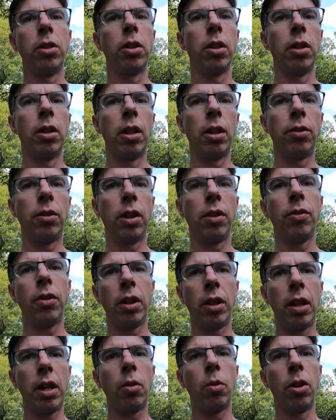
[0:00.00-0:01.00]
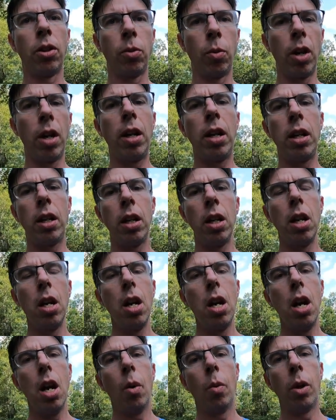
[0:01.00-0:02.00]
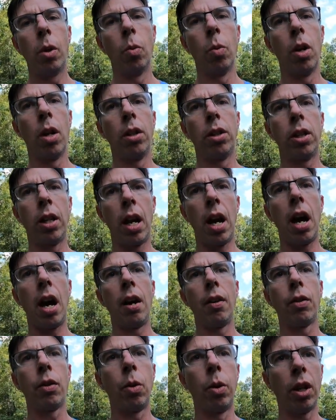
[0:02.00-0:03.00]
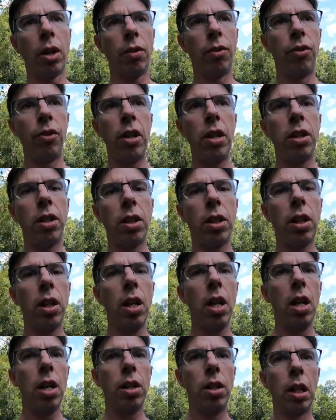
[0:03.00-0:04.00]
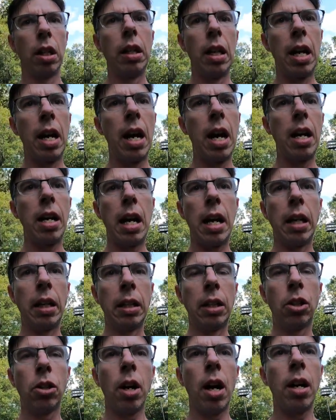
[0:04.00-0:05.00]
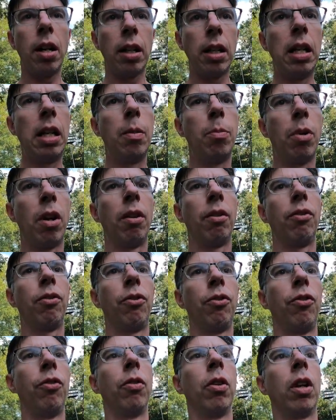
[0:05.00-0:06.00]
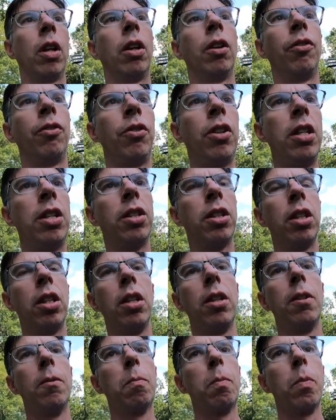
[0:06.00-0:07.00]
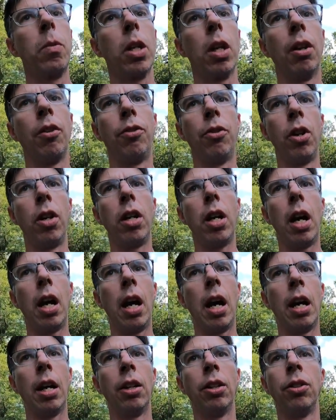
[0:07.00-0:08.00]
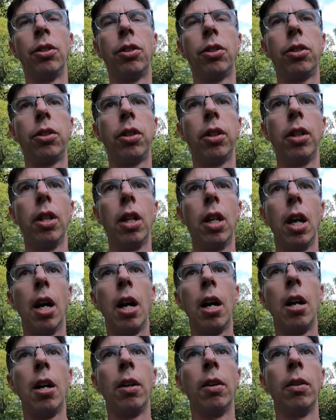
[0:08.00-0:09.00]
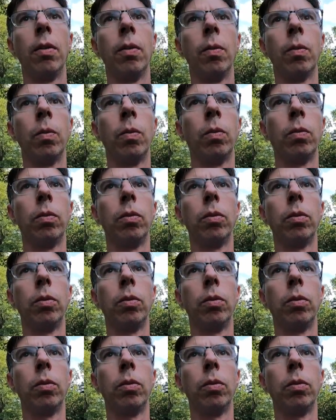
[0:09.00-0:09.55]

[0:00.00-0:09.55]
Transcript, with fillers: So that's definitely like with running, we want to have quick feet to land and try to keep our, our feet Foot as um,